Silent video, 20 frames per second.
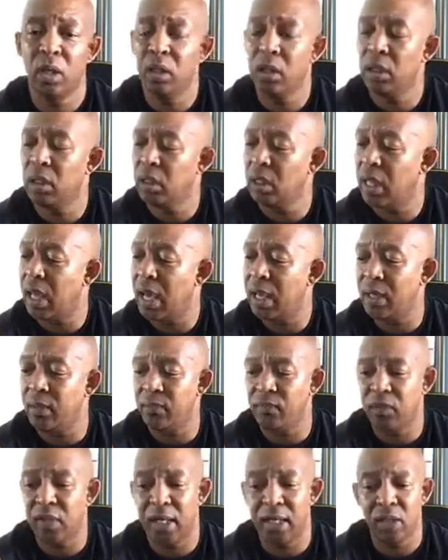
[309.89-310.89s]
A lot of
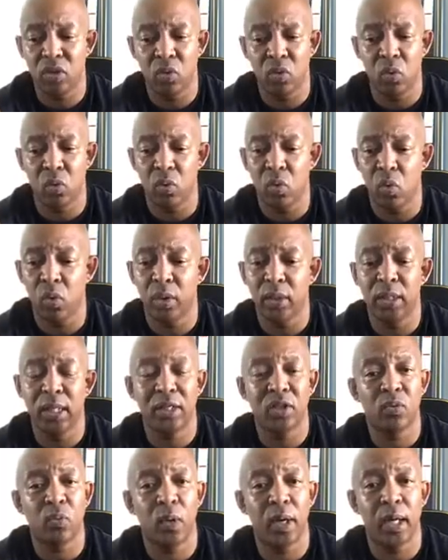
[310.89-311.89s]
things going on.
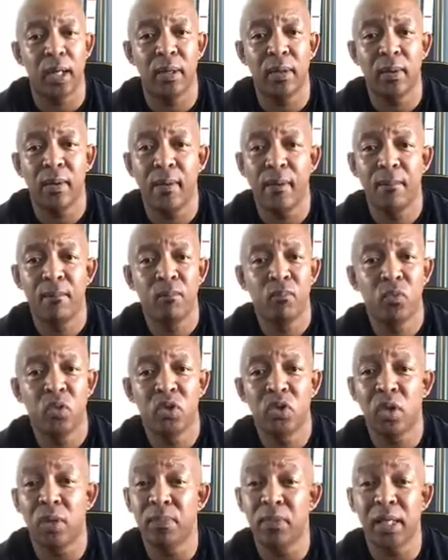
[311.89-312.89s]
Guess what?
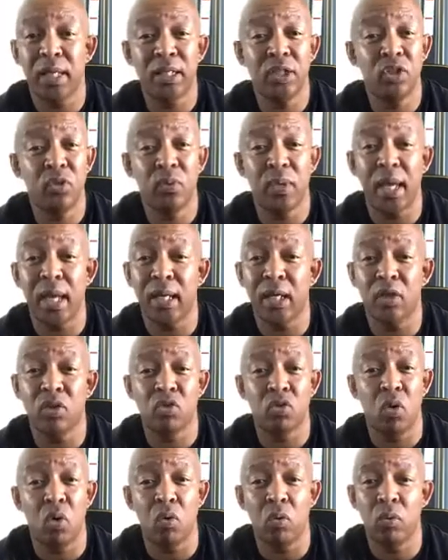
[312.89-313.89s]
Some things you can't
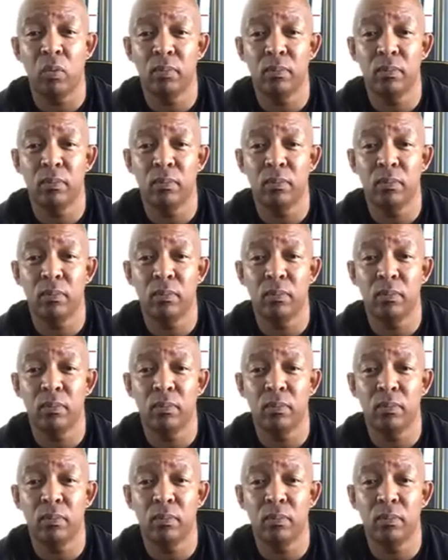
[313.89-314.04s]
control.